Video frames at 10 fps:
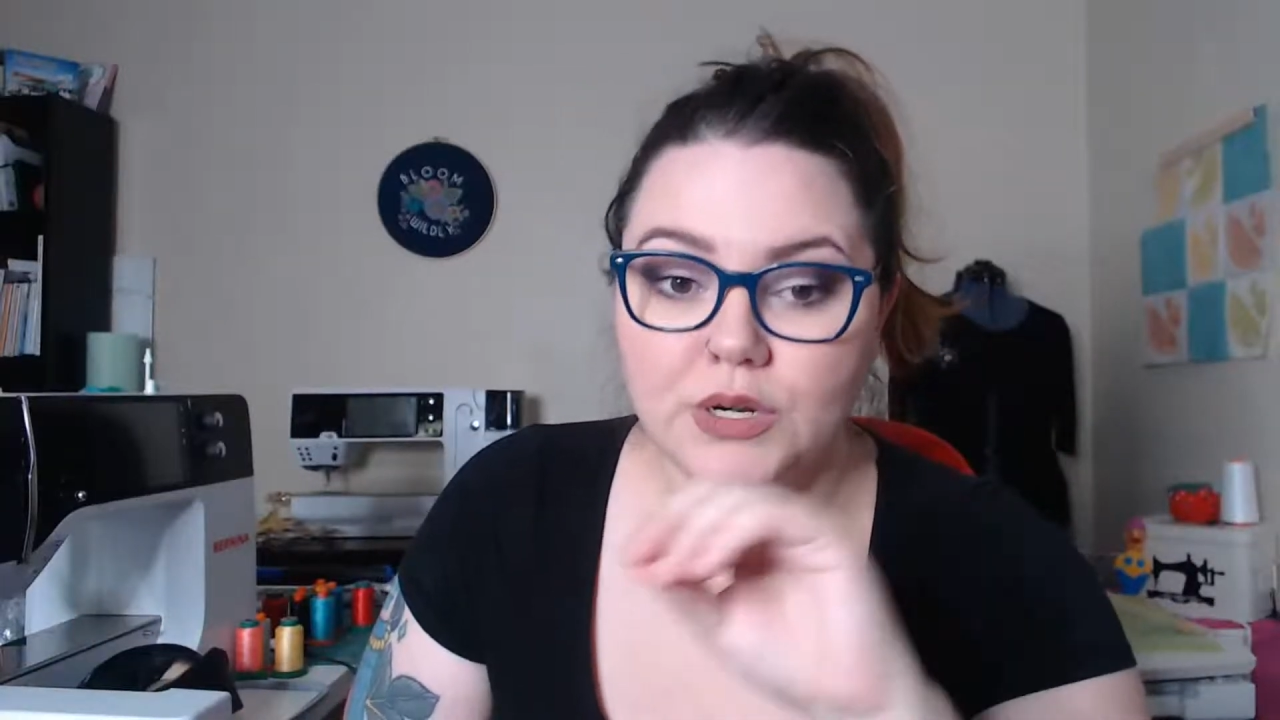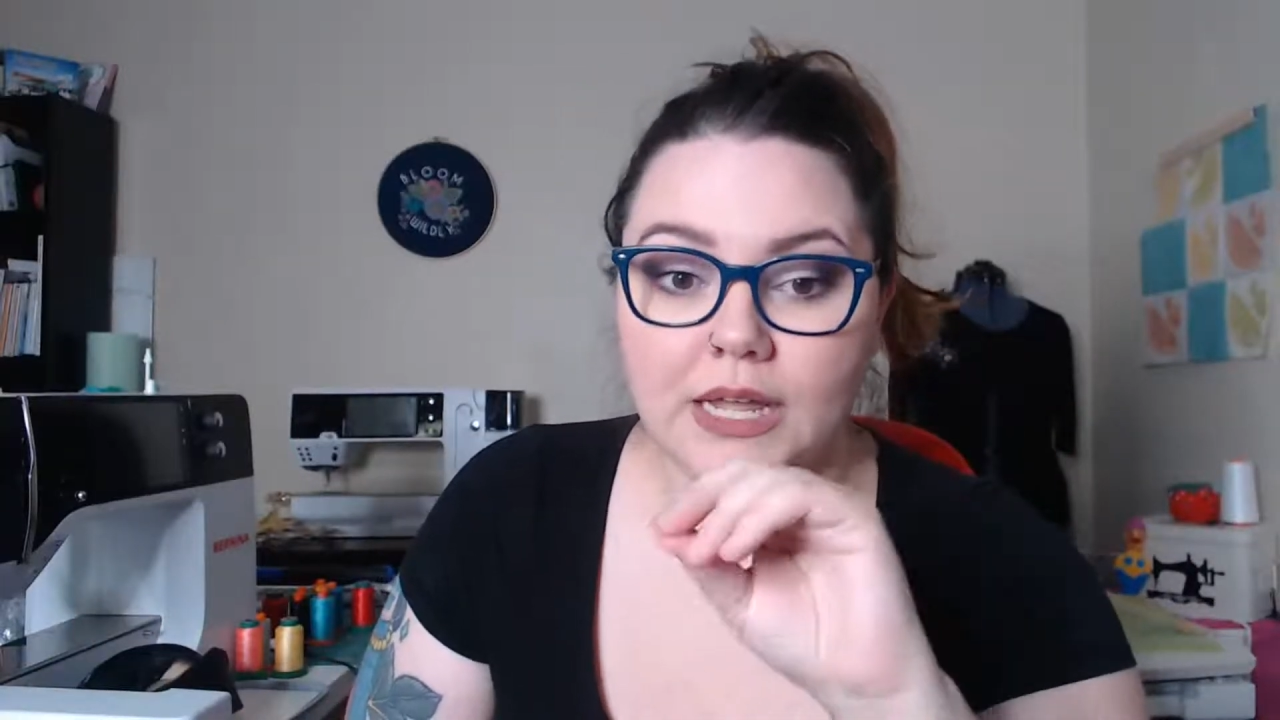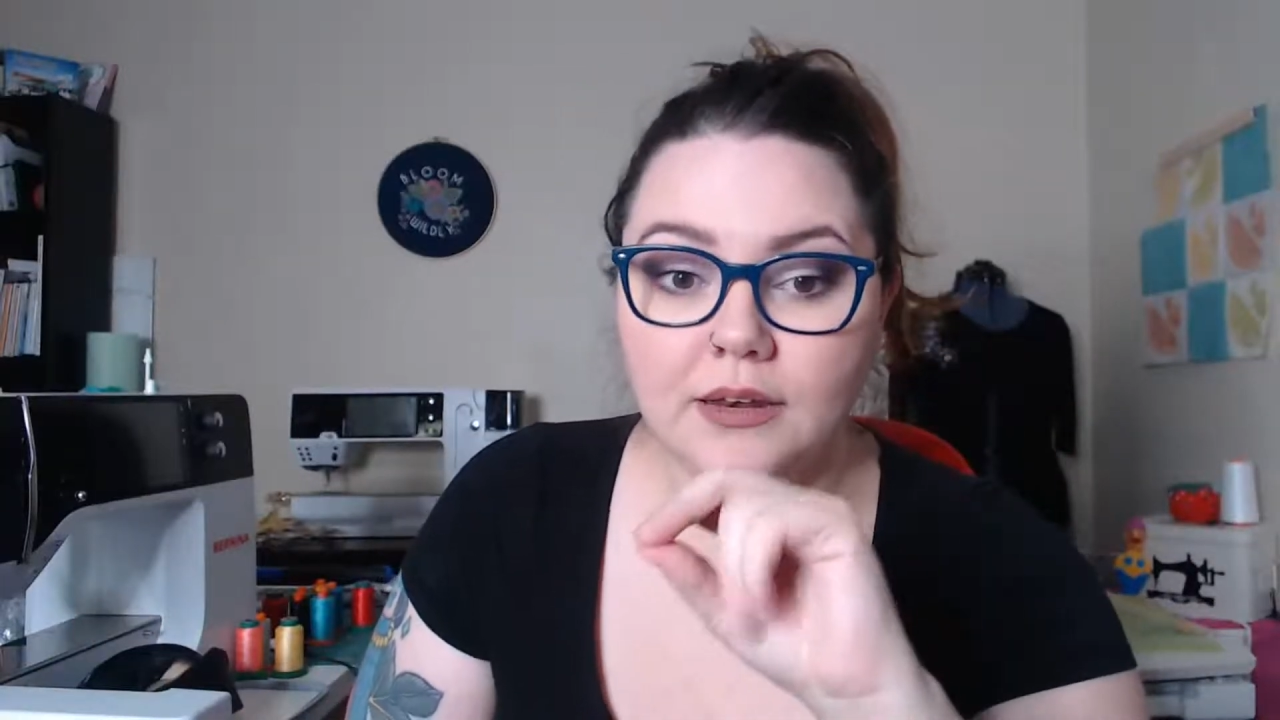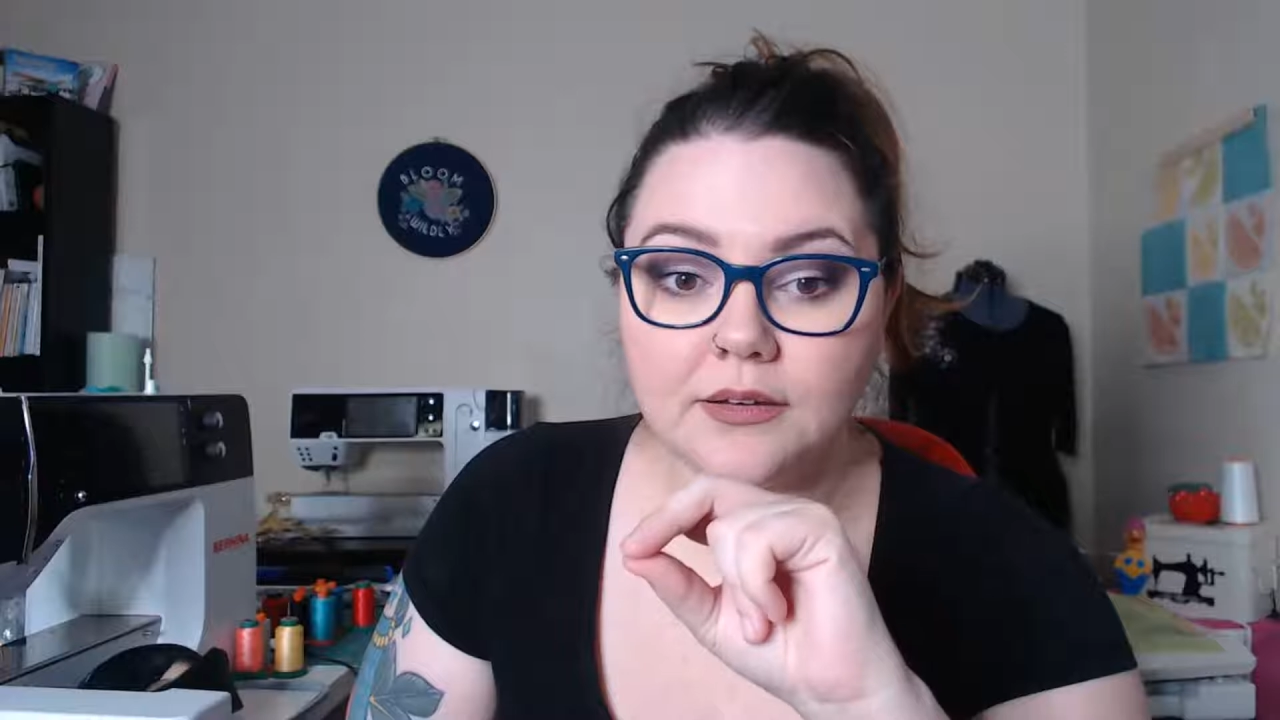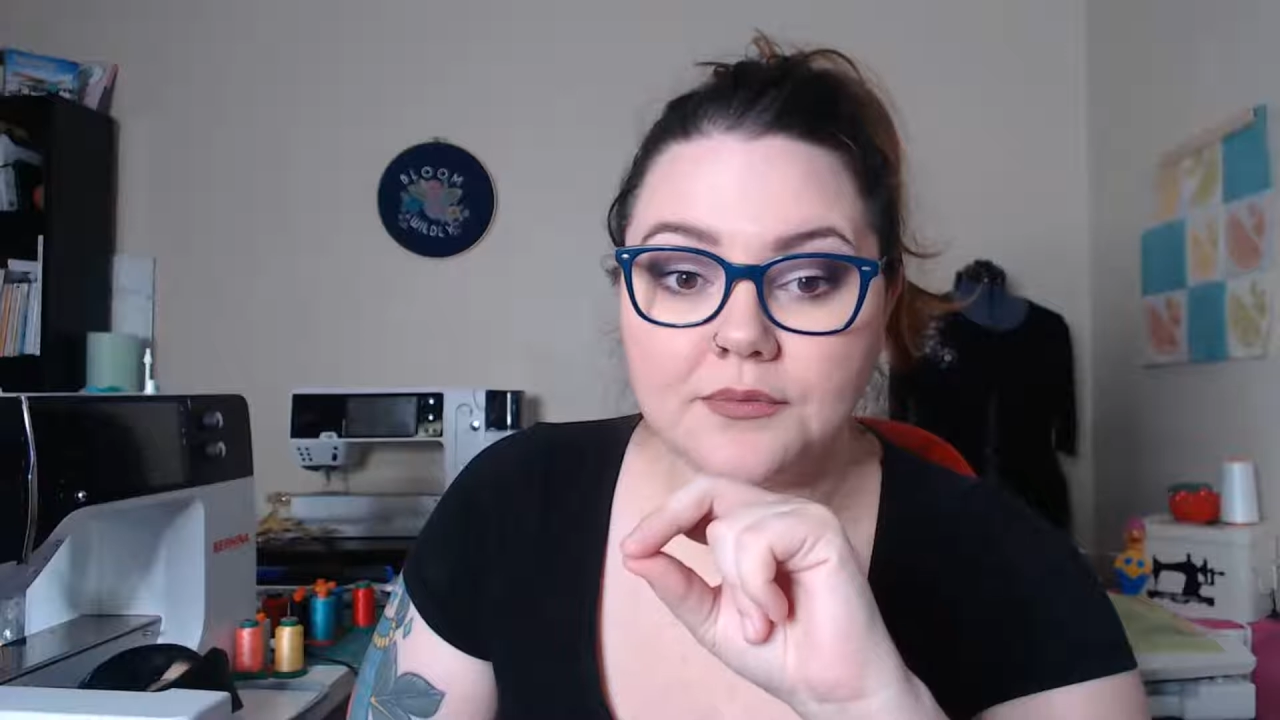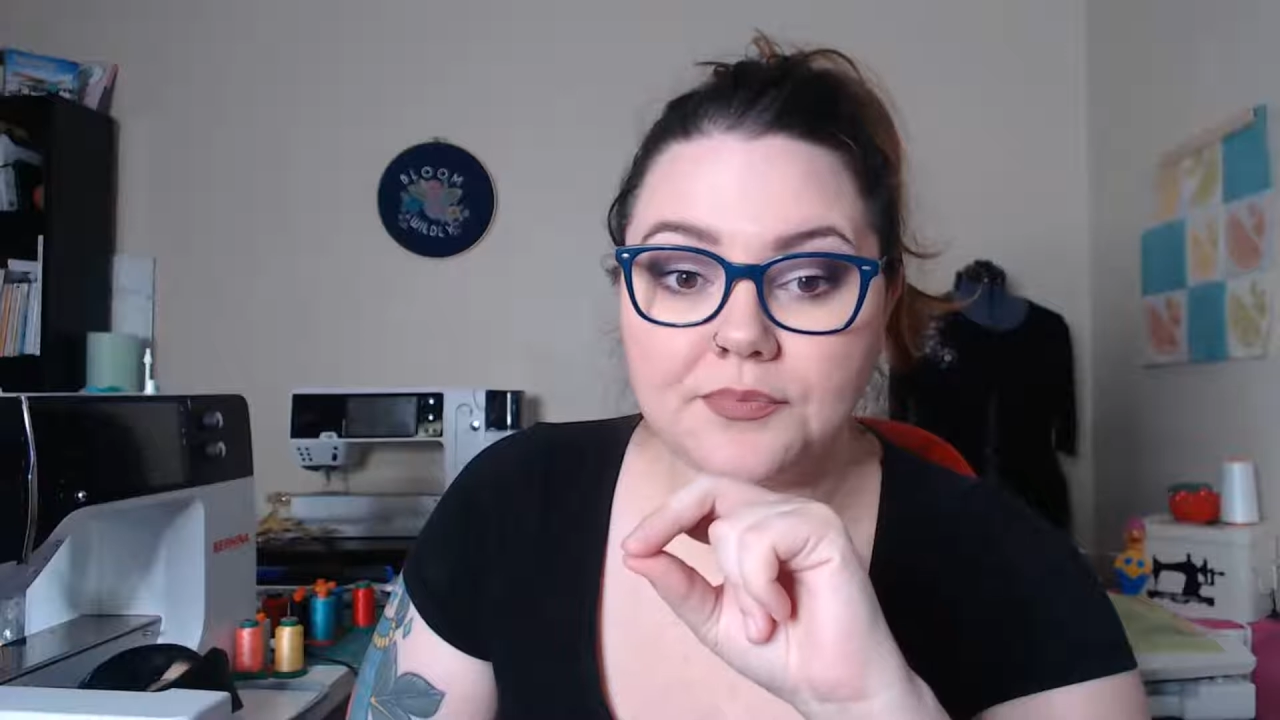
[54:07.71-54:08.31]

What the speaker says: it.